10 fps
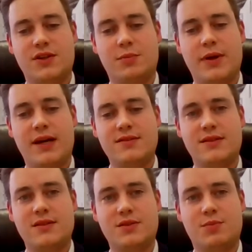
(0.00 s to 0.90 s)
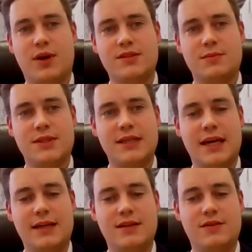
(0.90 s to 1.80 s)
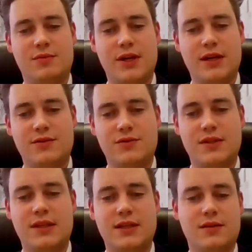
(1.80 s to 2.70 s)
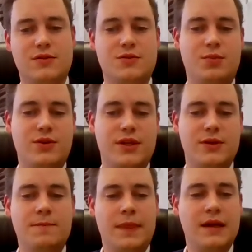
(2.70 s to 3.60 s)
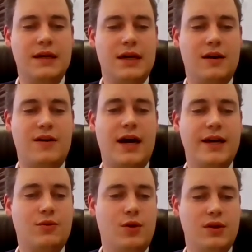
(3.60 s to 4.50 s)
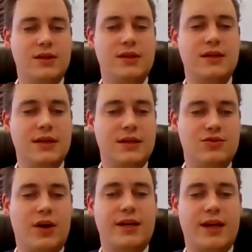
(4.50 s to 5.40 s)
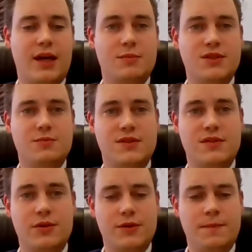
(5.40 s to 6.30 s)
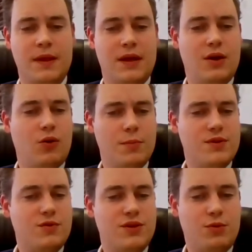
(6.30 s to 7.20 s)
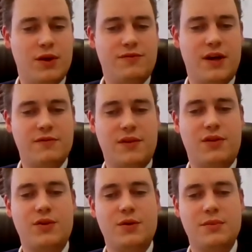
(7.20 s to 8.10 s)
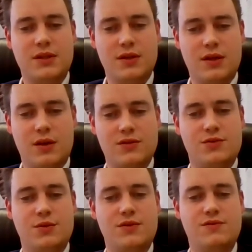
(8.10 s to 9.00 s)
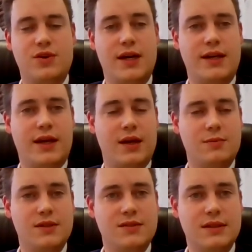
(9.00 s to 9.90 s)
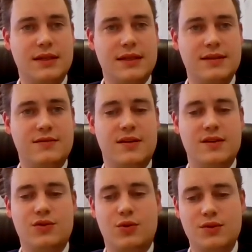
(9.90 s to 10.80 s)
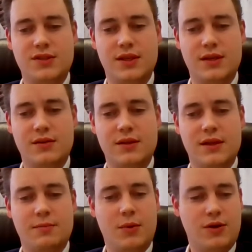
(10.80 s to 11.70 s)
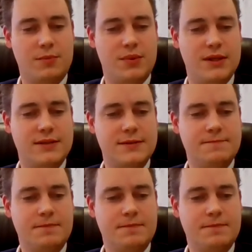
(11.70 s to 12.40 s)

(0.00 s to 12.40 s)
capacity is approximately 8,300 kilos per year of high quality dried cannabis material, or between $25 and $30 million worth of dried cannabis in today's wholesale marketplace.